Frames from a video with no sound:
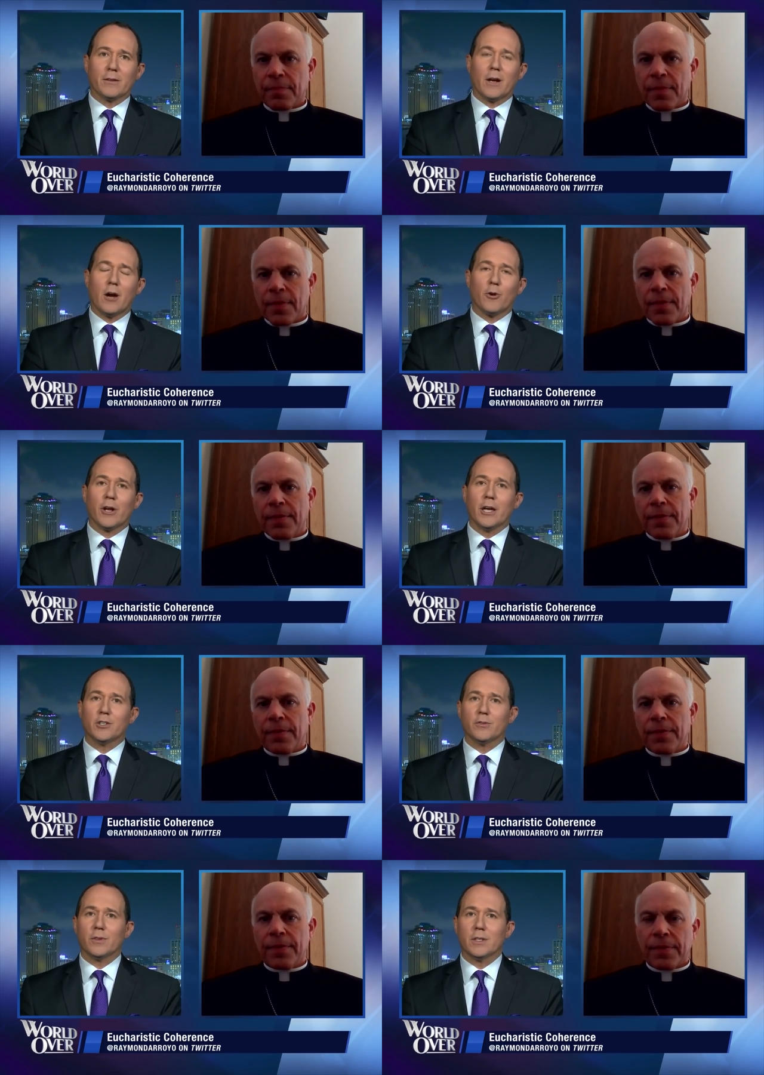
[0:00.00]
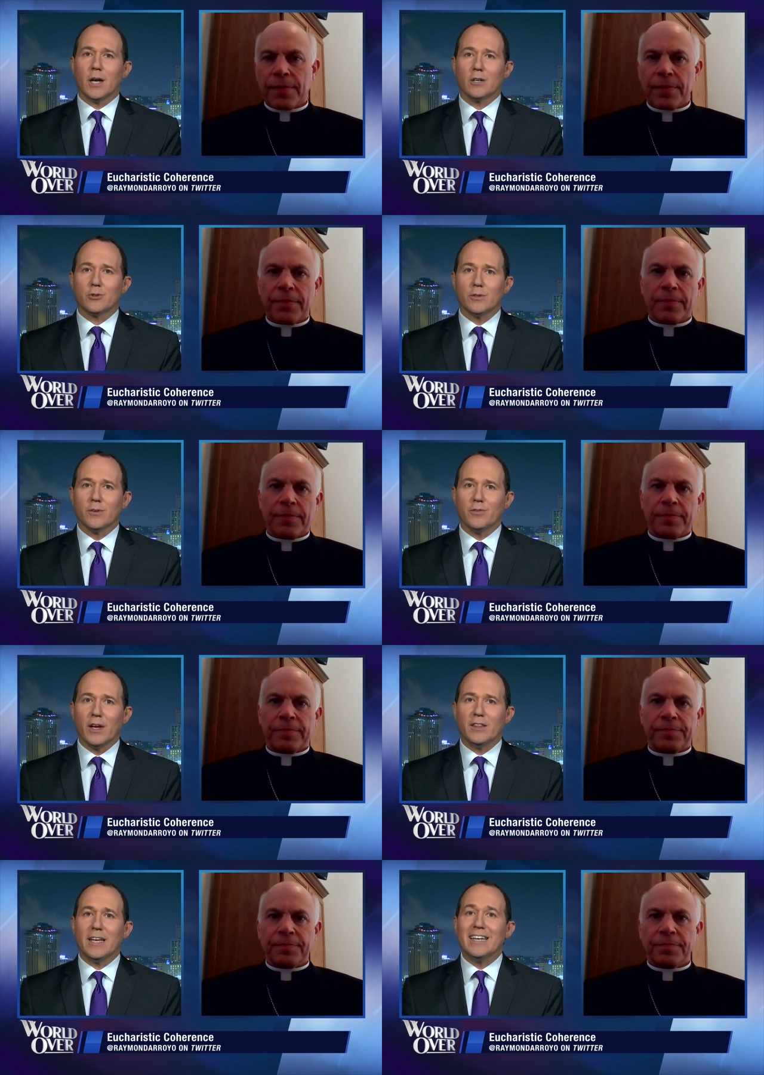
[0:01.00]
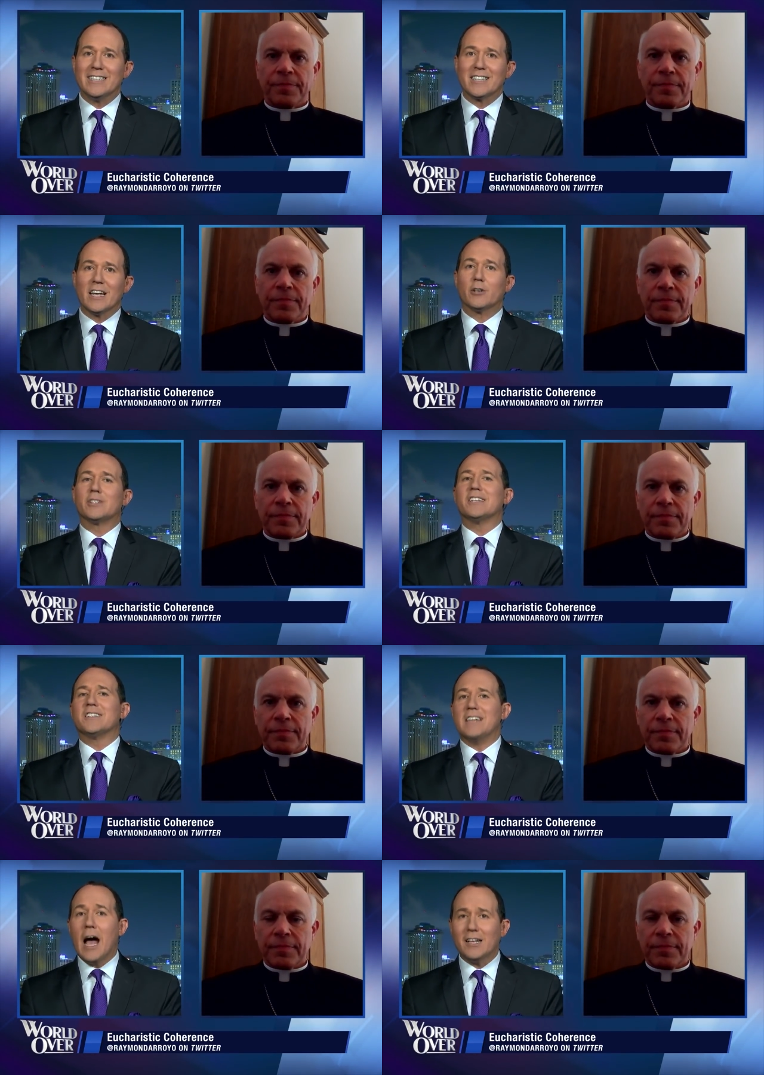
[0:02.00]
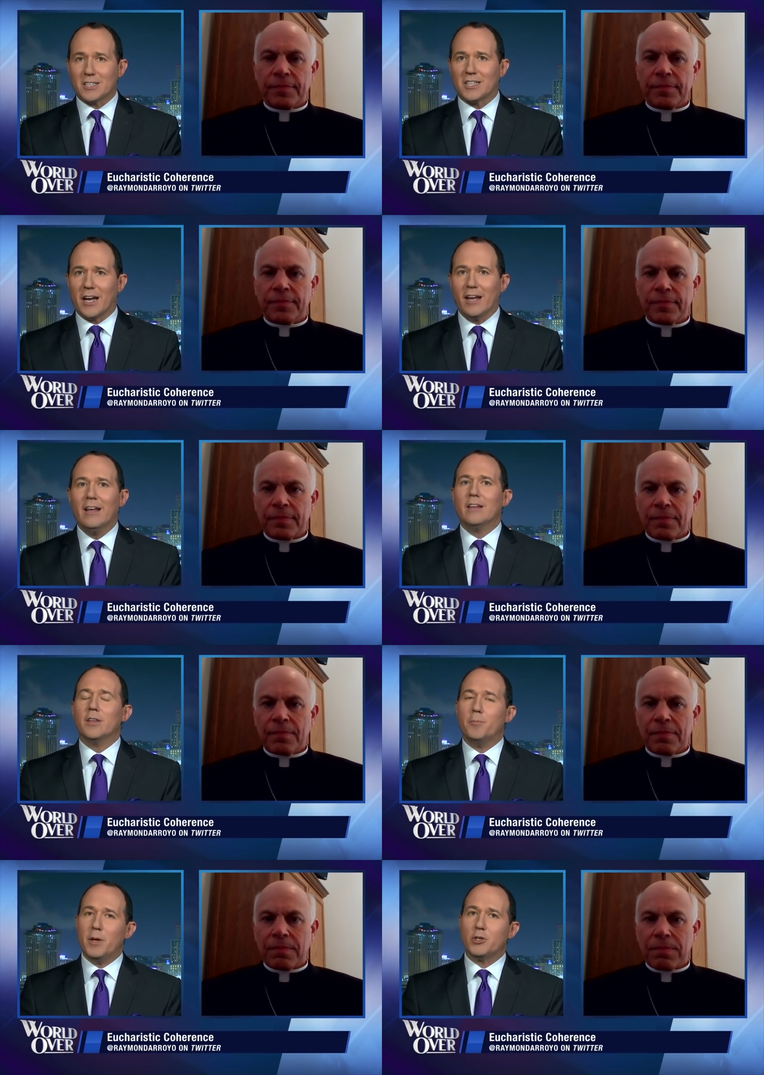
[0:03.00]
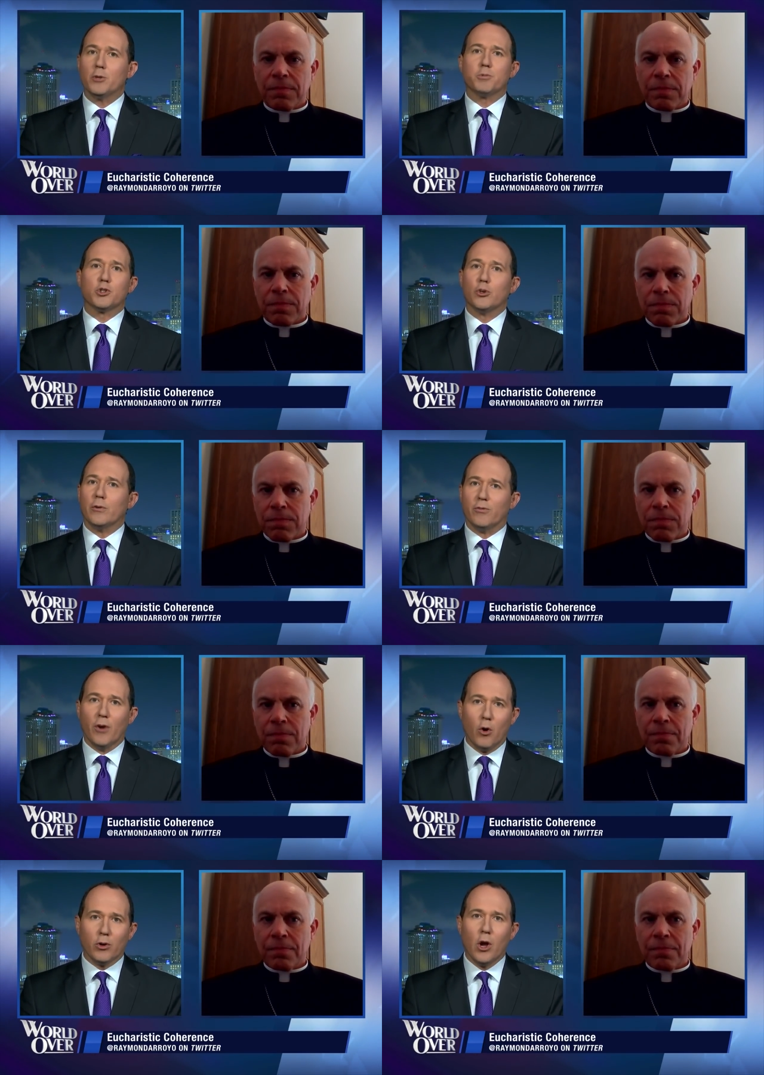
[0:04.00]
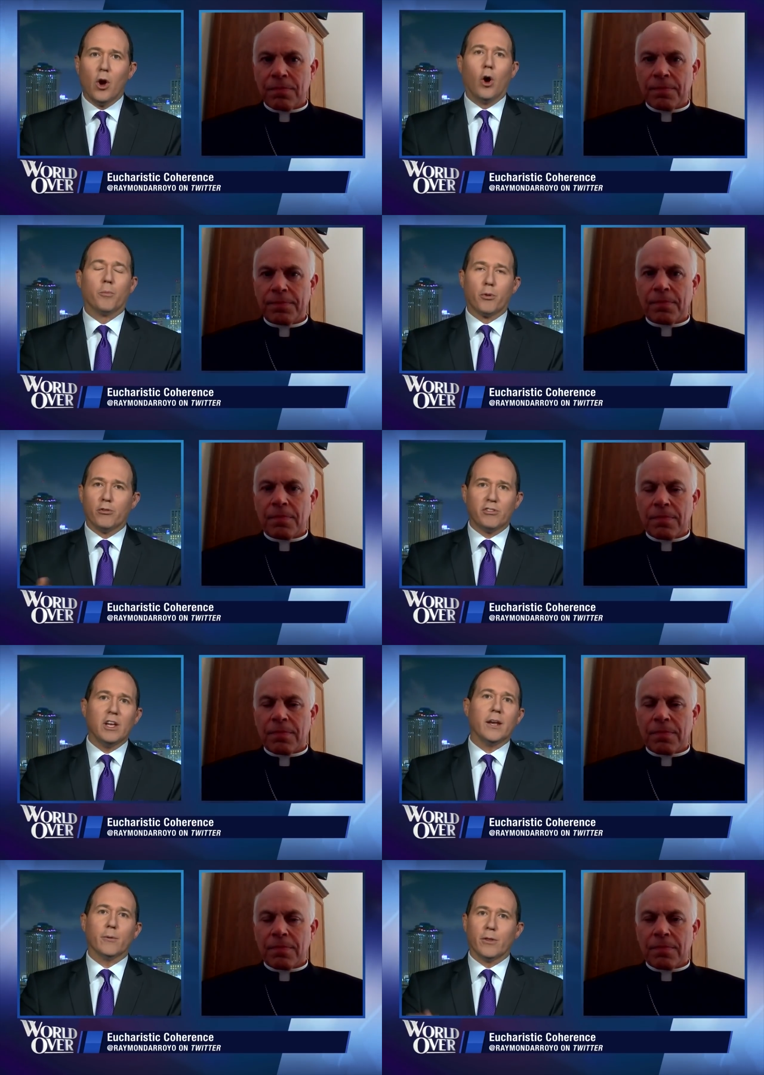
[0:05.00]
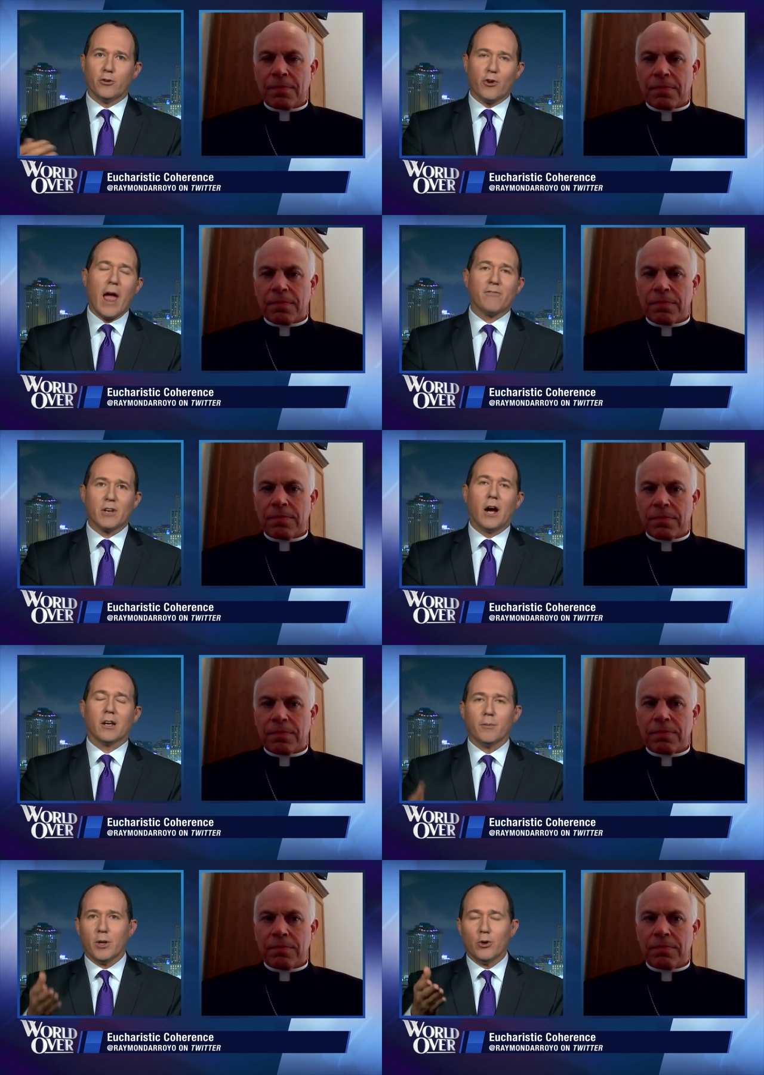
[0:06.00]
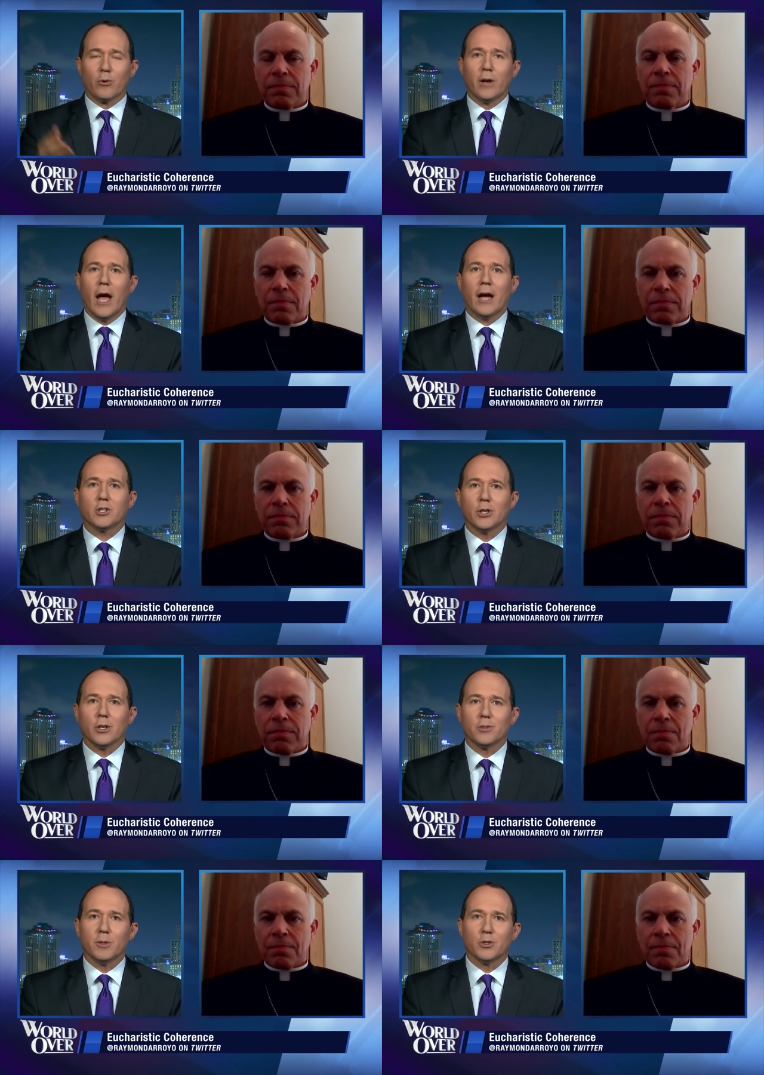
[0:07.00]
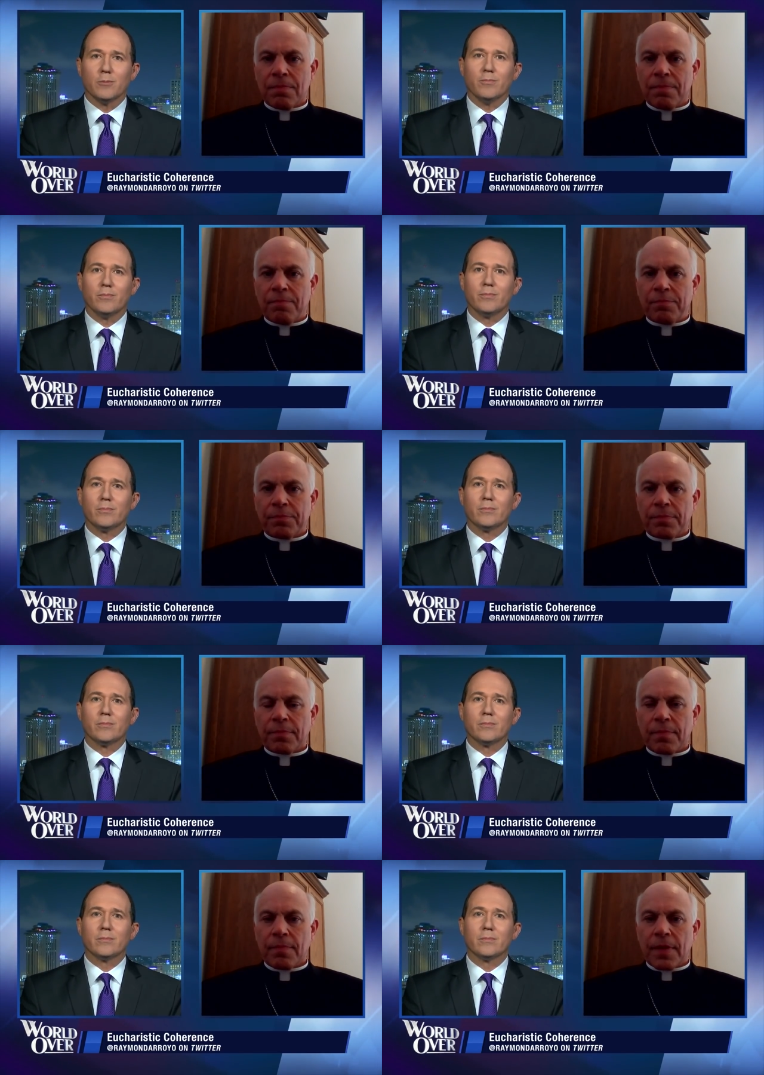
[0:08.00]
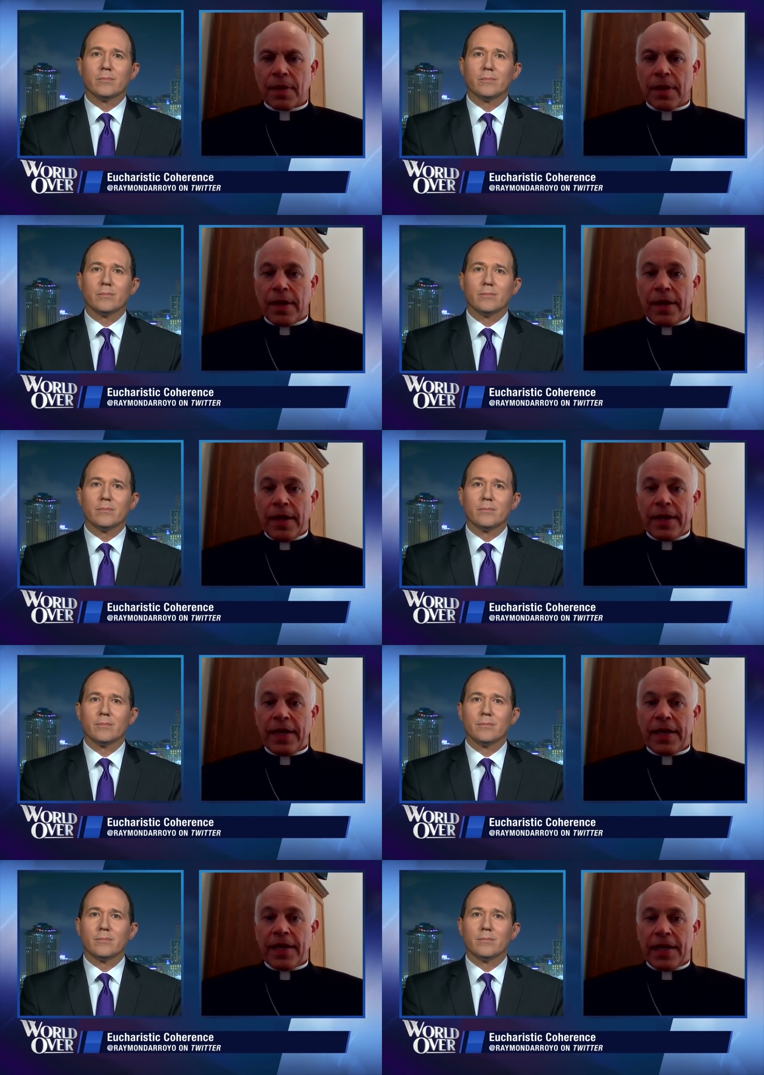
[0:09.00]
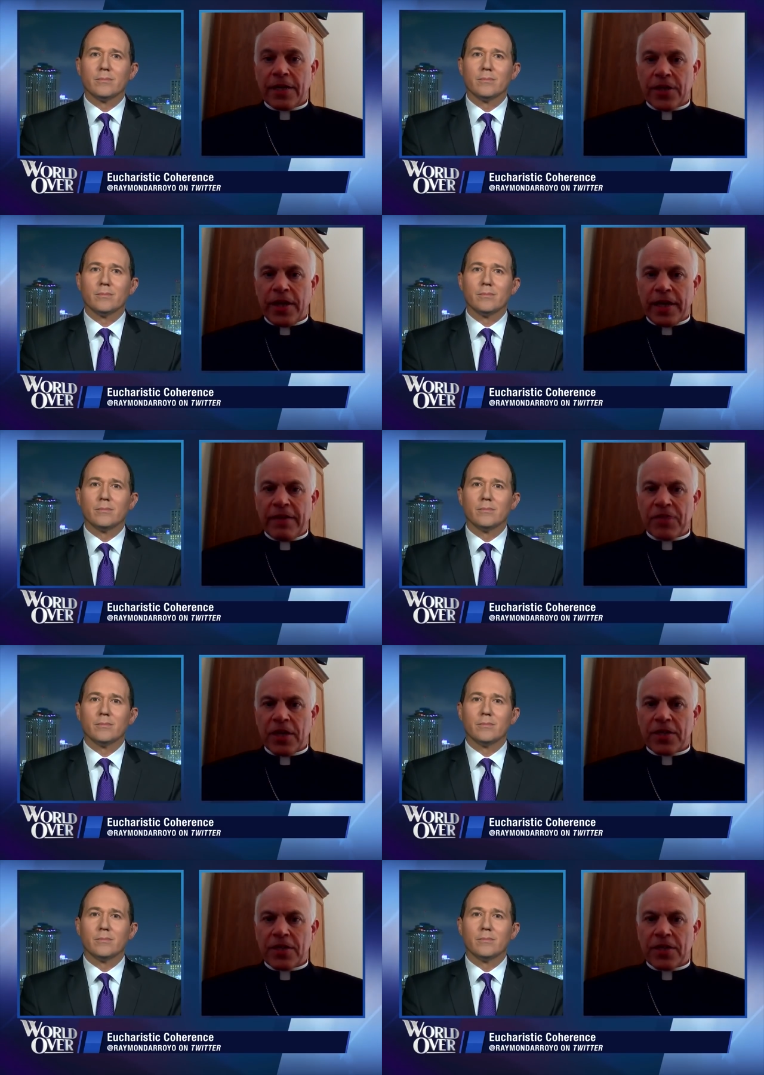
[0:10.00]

Speaker 1: of the Congregation for the Doctrine of the Faith, in his letter does not say the bishop shouldn't vote on proceeding with a draft document. Your reaction, Archbishop?
Speaker 2: Indeed, he doesn't. He gives